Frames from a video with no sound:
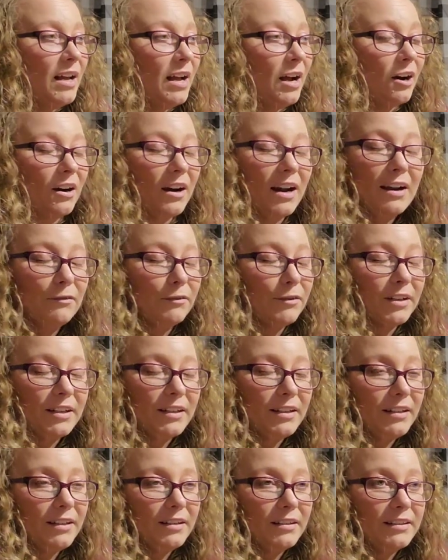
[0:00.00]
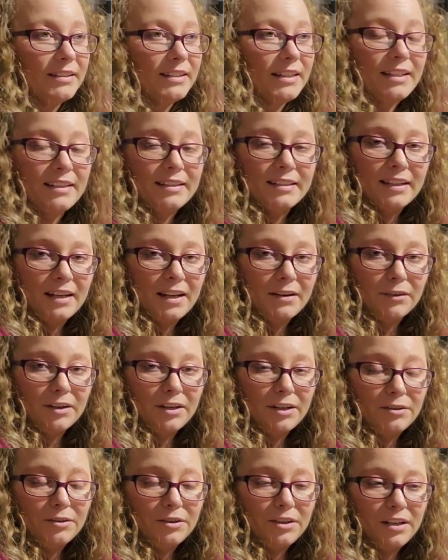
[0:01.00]
or every season, every
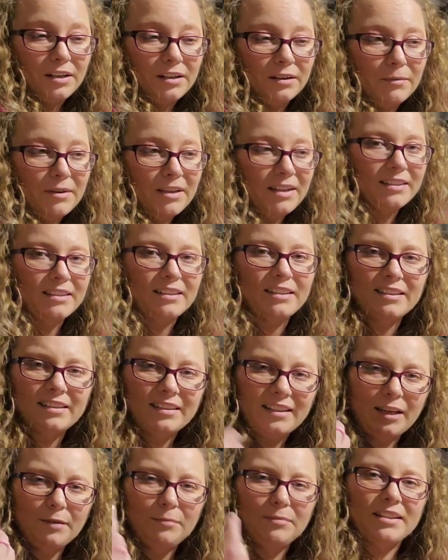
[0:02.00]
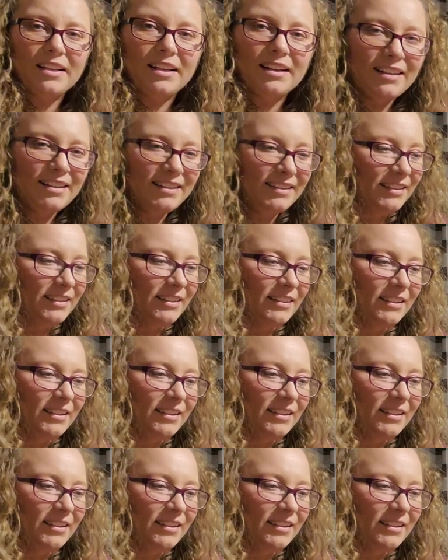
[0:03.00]
new year, because it just keeps us